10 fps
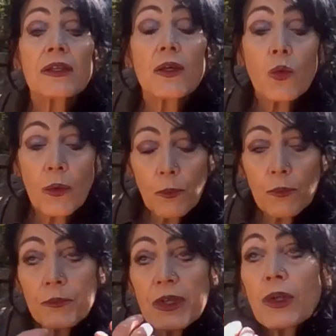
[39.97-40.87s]
The,
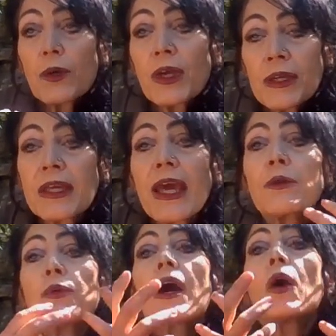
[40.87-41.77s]
you know, in the
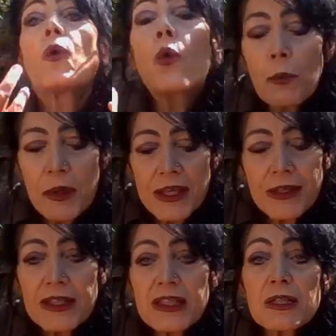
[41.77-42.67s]
end, we are all
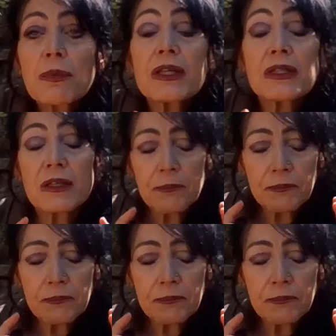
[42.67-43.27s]
beacons, but